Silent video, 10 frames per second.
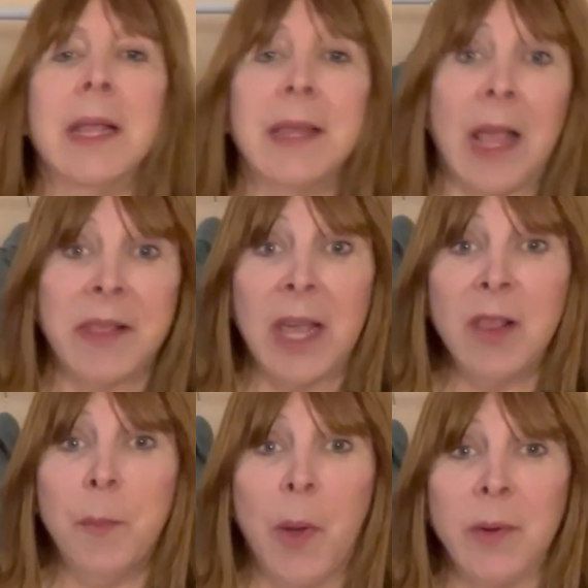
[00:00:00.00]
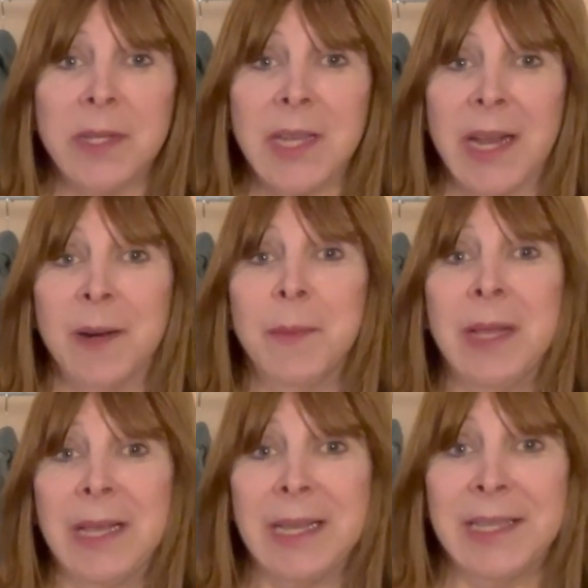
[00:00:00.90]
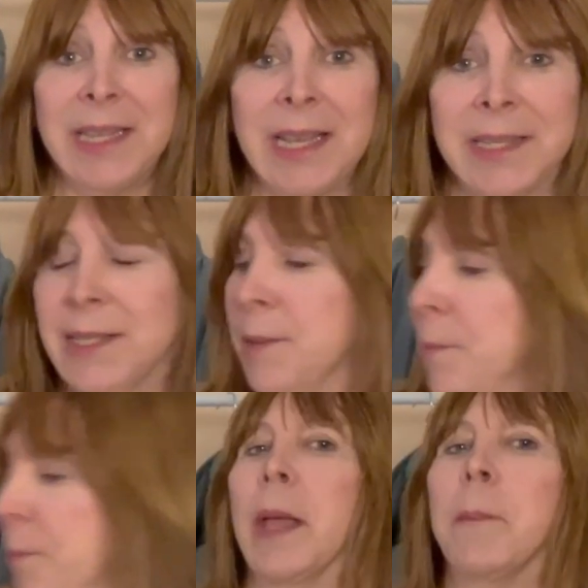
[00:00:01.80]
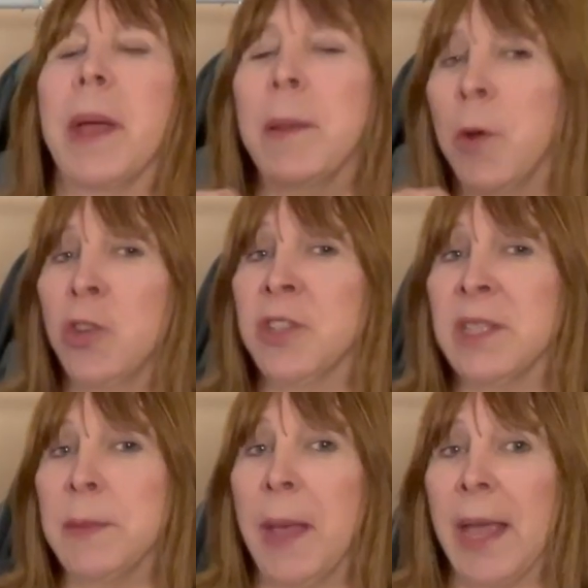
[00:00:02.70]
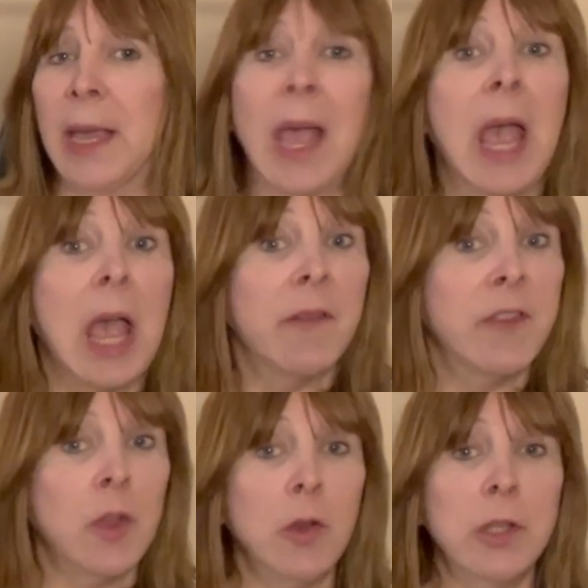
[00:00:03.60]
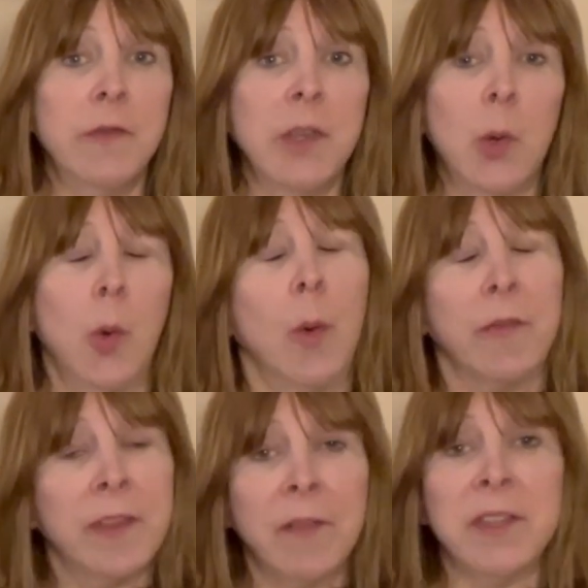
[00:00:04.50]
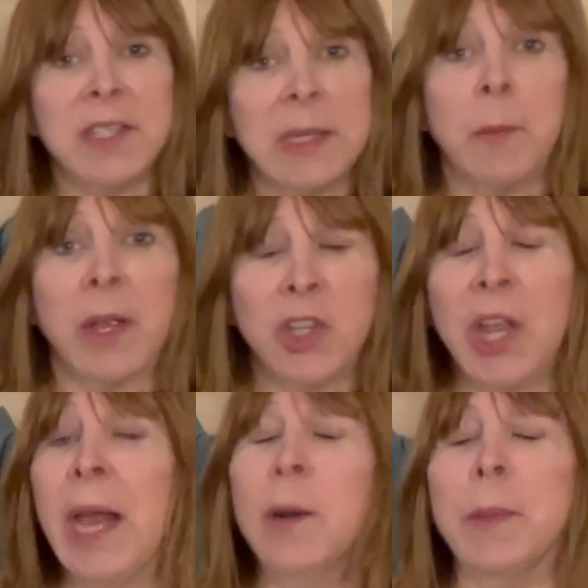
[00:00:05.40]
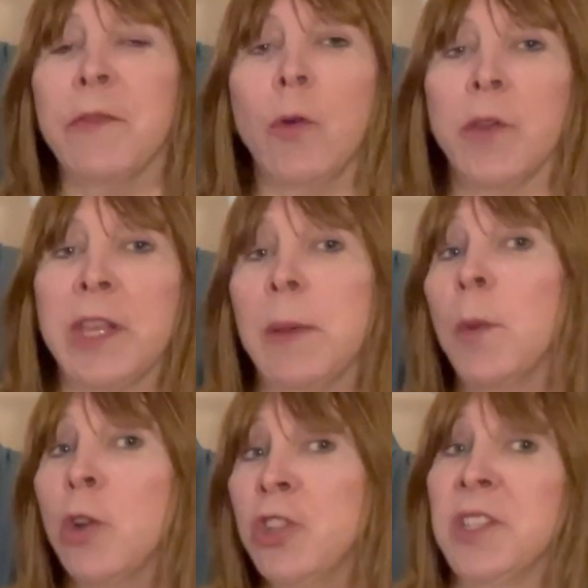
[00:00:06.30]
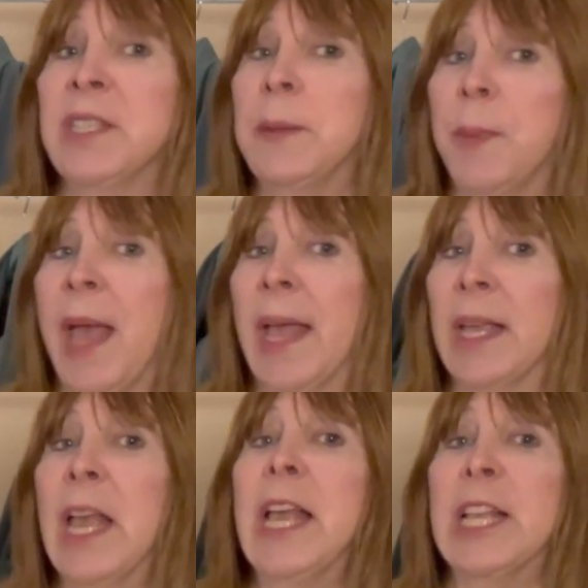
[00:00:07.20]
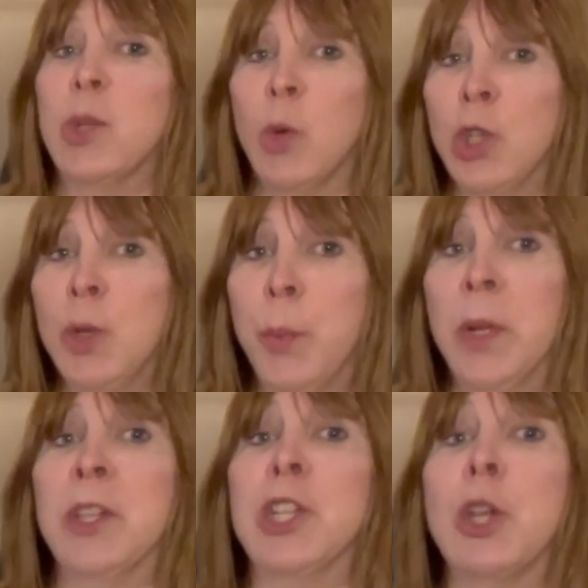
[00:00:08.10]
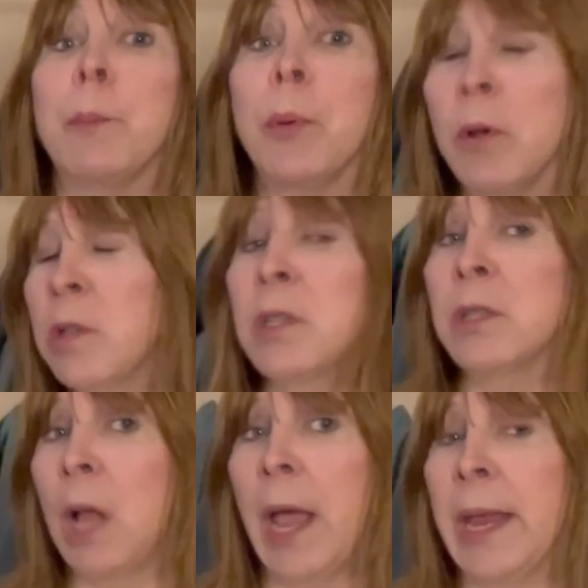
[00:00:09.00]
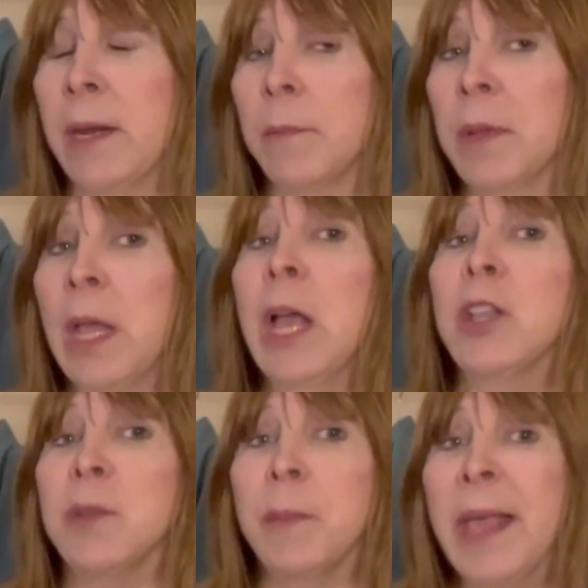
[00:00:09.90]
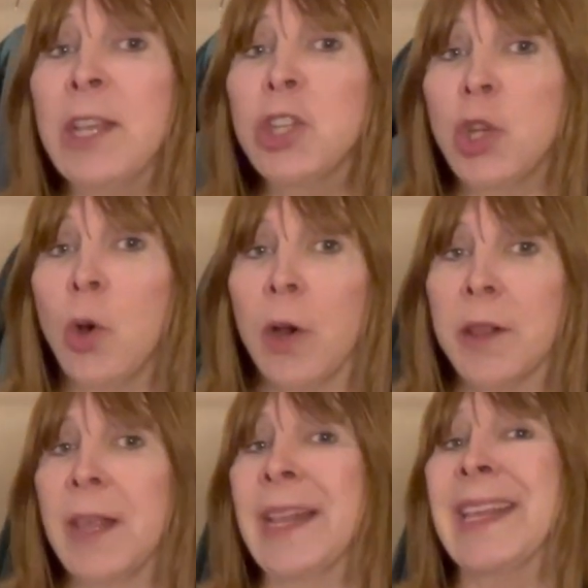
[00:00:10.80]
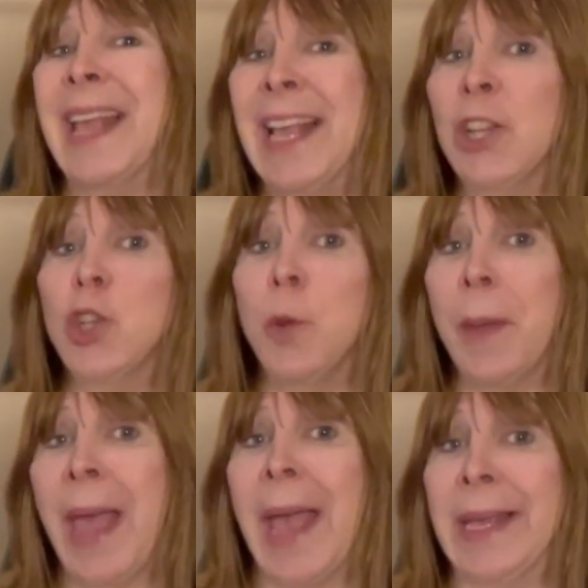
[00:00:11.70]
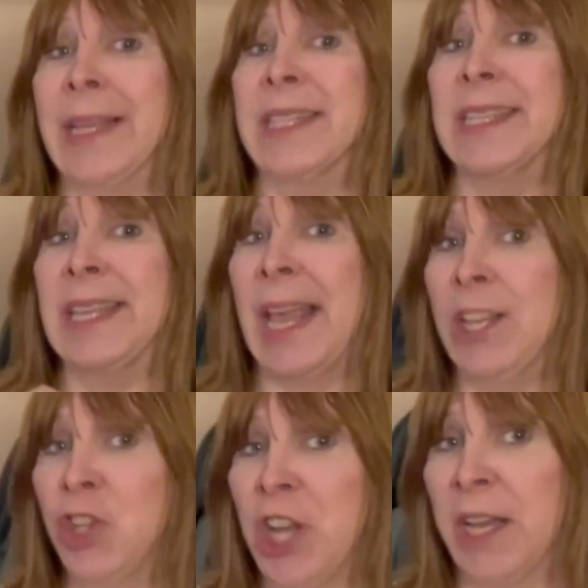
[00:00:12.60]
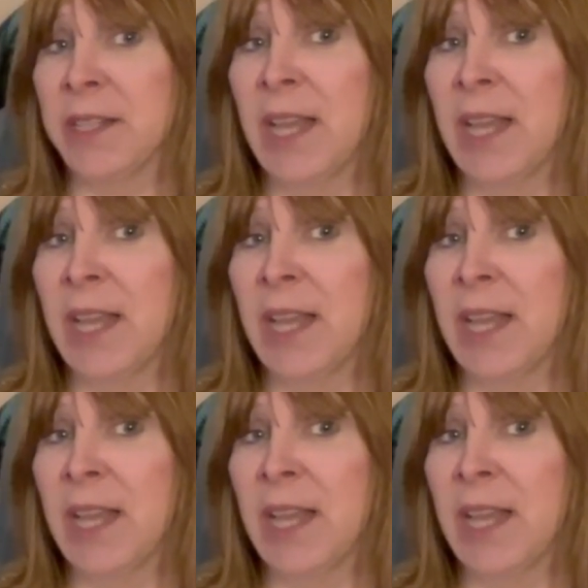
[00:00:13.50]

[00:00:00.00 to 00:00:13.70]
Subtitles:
Now the other bonus item is this, my emergency bag. And for those of you who have never seen my channel before, the emergency bag is what you put into your personal item to make sure that in case your bag gets gate checked